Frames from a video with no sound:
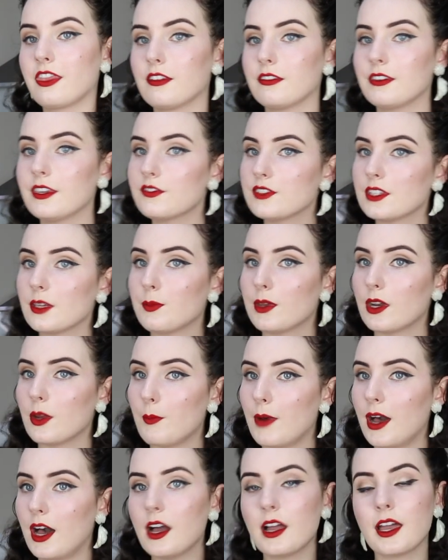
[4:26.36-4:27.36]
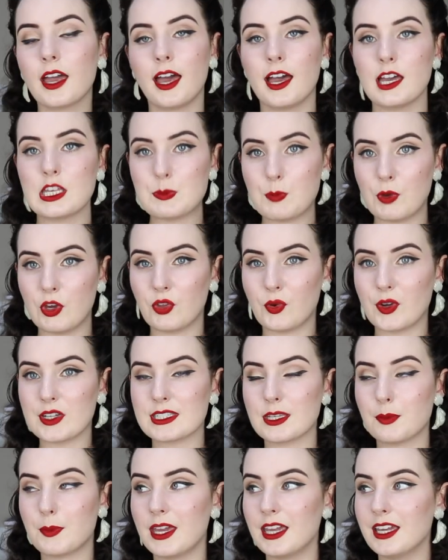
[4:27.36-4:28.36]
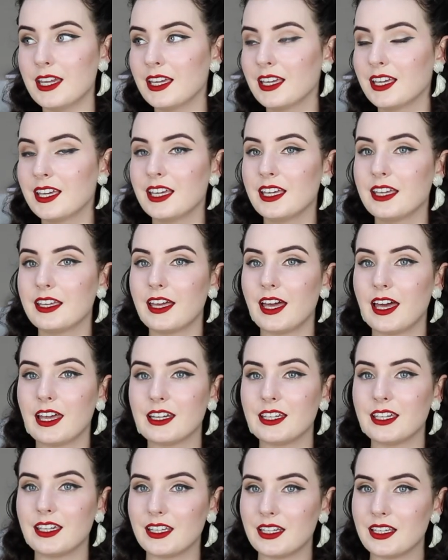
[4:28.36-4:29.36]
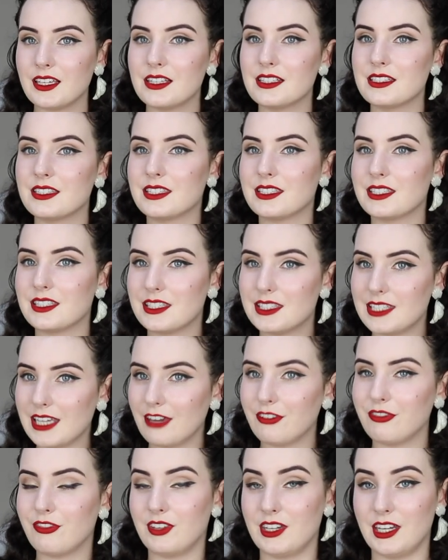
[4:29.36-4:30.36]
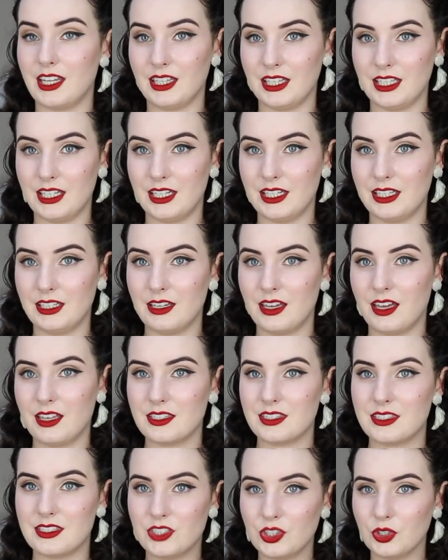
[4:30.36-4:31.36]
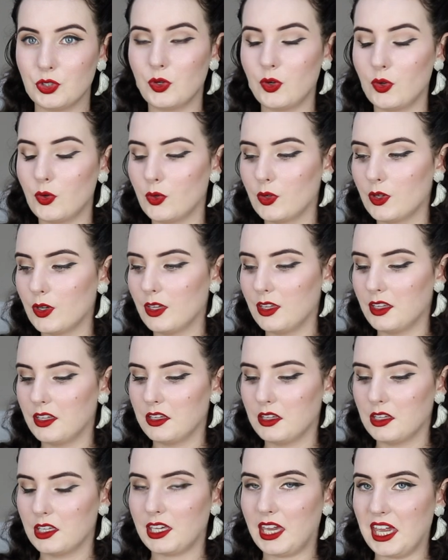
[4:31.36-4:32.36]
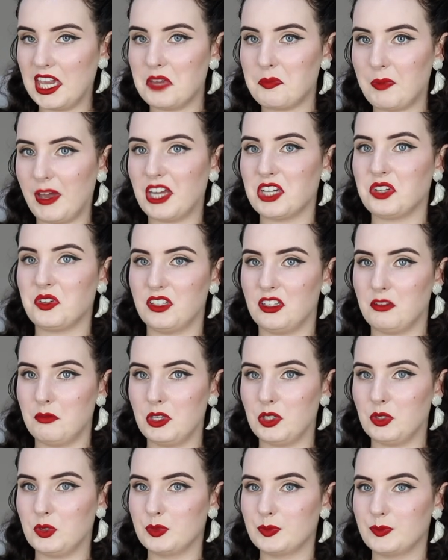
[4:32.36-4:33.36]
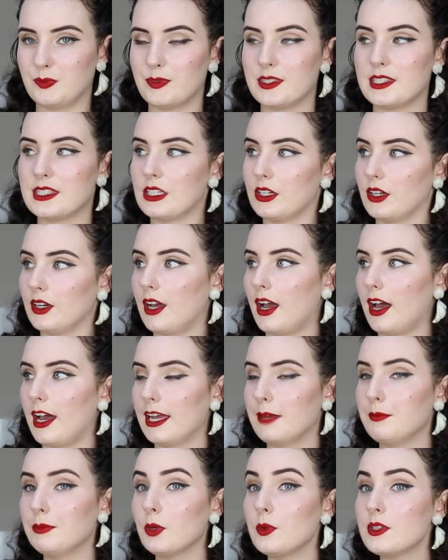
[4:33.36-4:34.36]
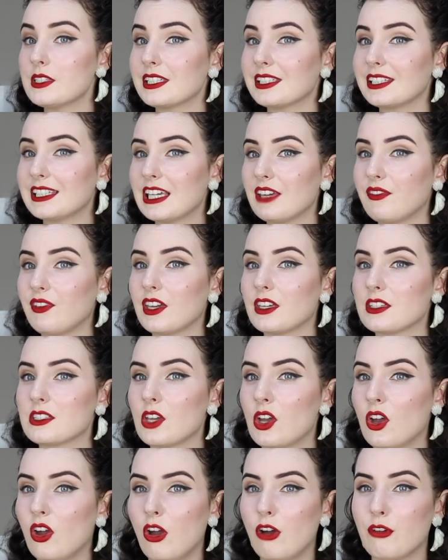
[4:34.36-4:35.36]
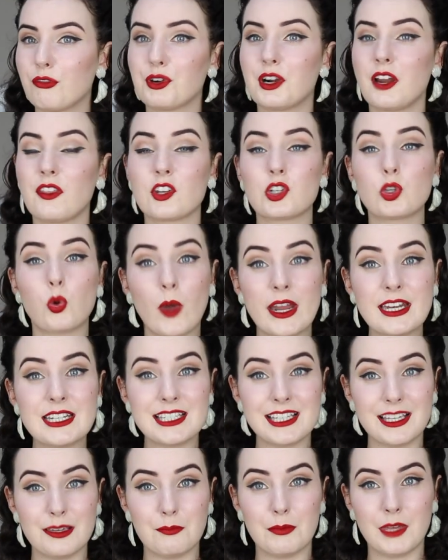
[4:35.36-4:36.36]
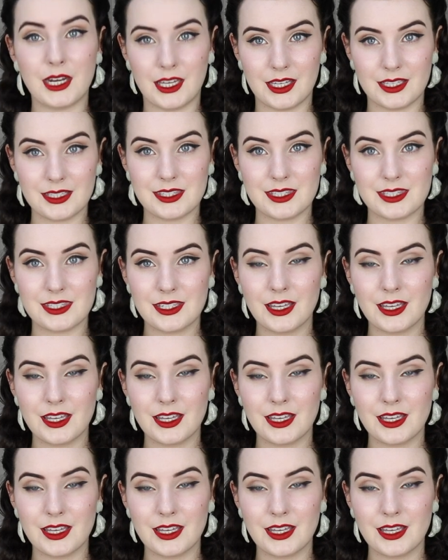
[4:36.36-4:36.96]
the 50 minute mark as per the recipe, and it is definitely still cake batter in the middle. So I'm going to leave it for another 20 minutes.